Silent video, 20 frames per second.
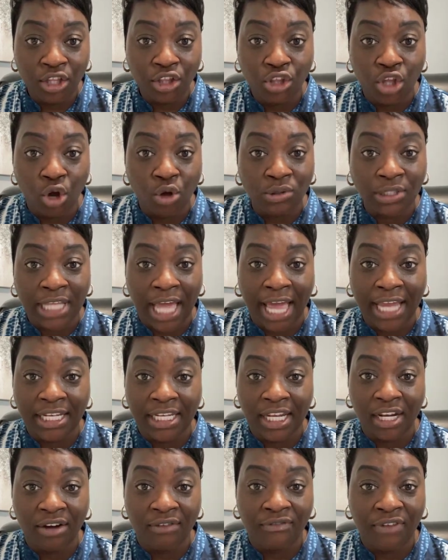those
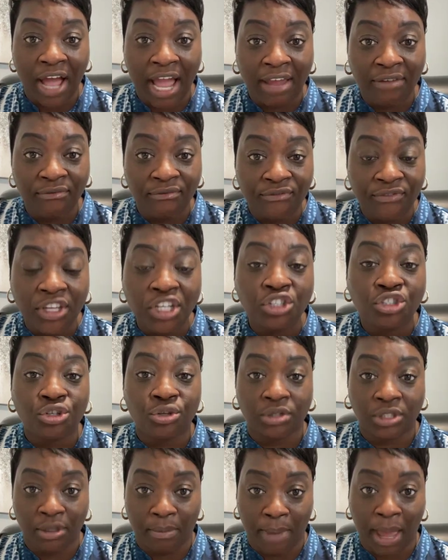identifying
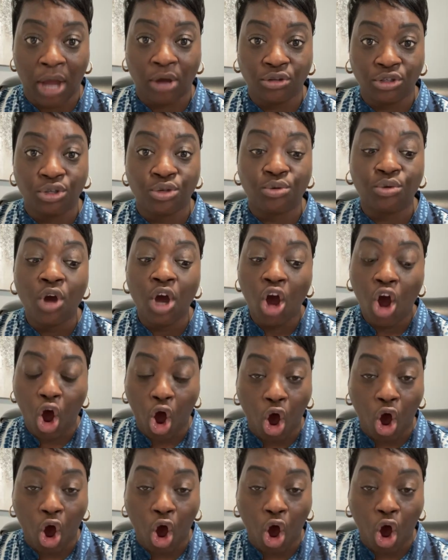features about you.